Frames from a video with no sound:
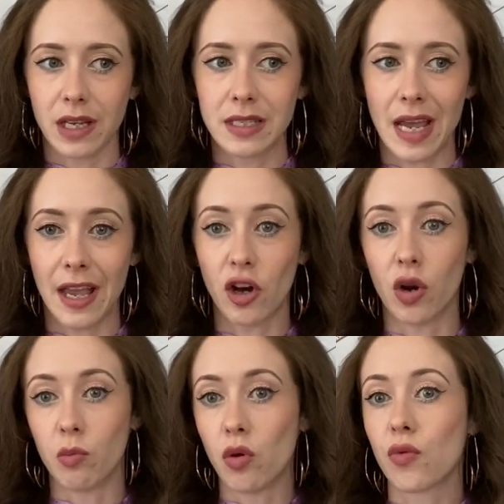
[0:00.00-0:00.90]
take
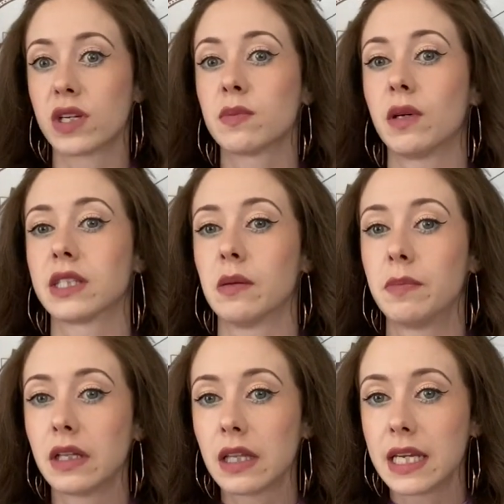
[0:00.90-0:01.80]
on more
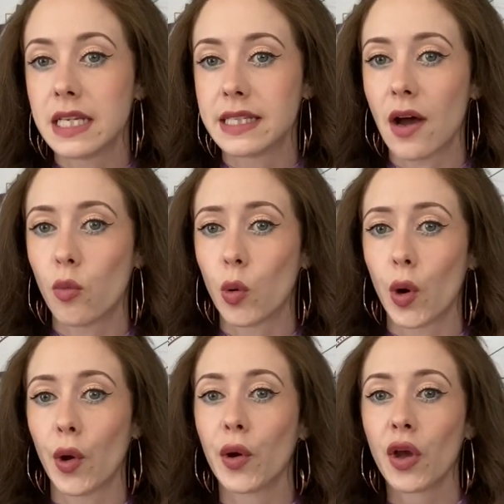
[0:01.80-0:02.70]
responsibilities at
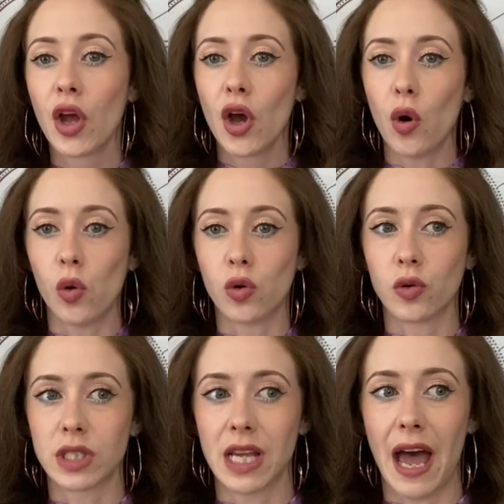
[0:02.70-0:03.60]
work
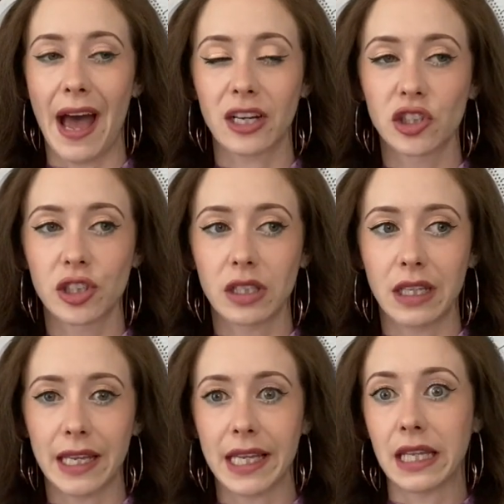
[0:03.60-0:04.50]
or to
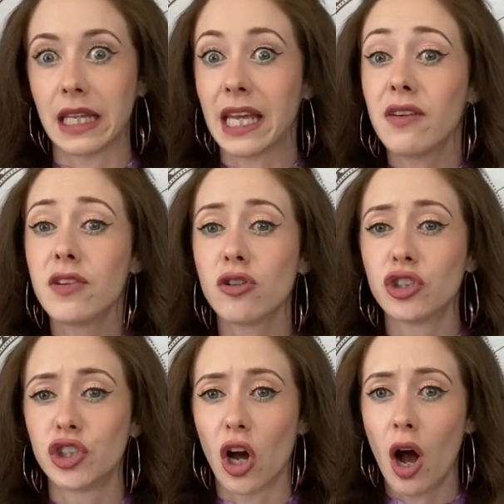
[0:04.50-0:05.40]
actually leave your
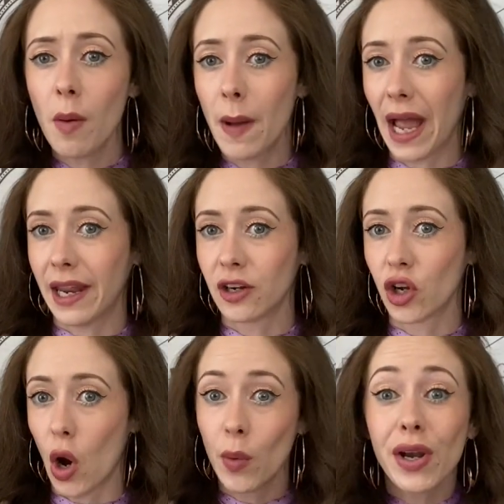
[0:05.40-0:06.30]
job and
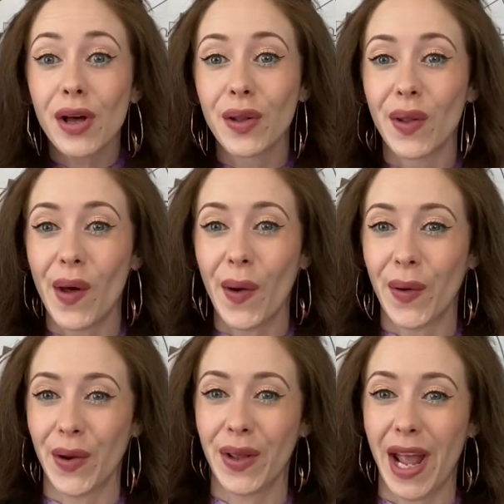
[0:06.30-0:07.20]
go it
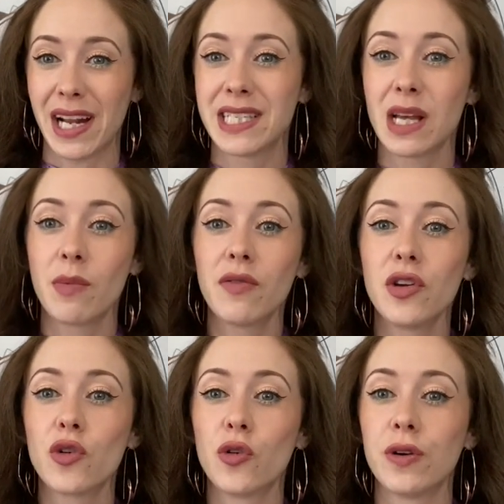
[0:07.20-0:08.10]
alone, okay? Some of
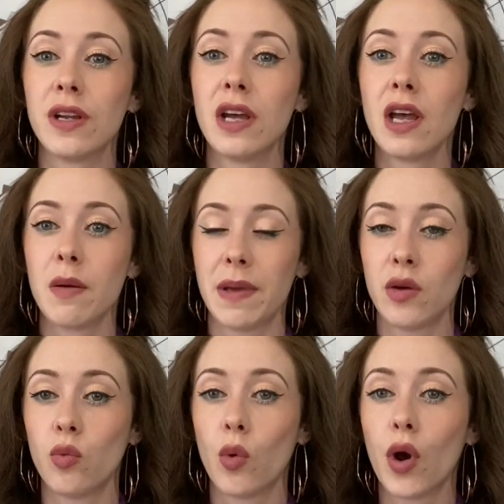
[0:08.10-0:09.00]
you could be
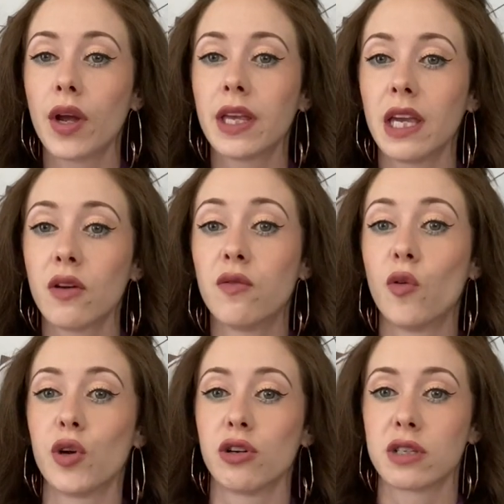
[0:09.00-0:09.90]
working
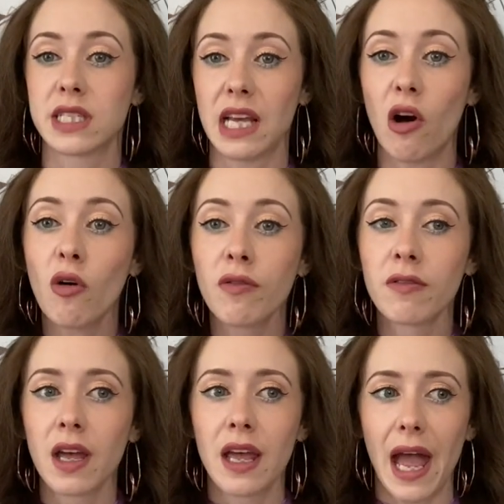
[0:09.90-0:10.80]
for yourself,
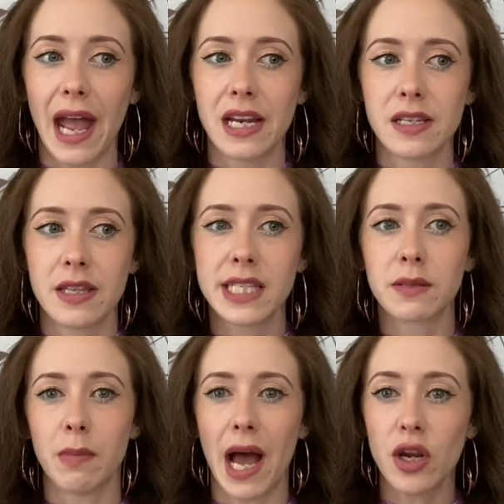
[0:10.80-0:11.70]
and this
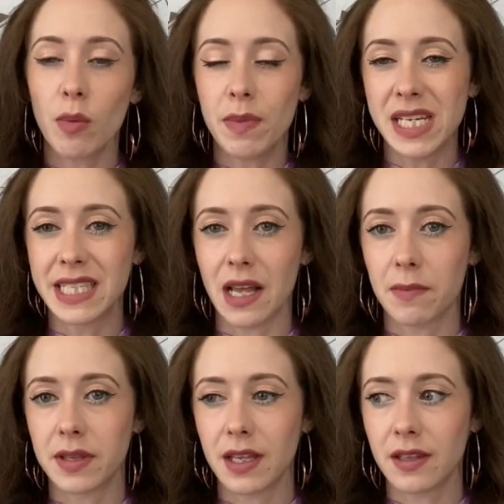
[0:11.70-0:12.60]
might not be
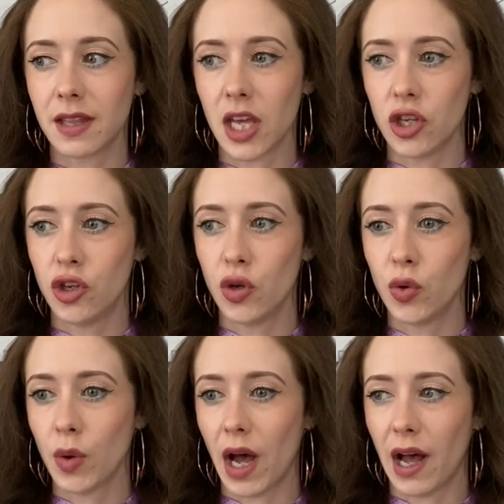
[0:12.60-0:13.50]
something that
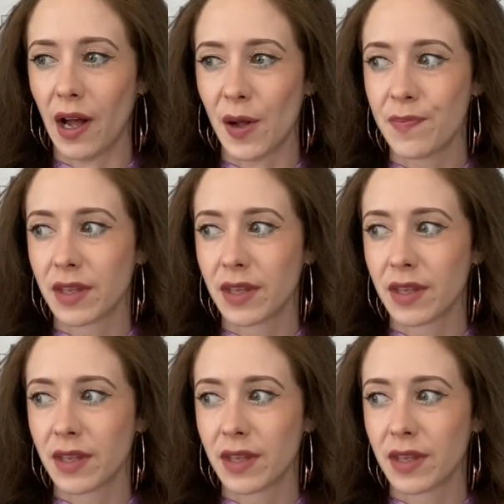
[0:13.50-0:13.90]
you are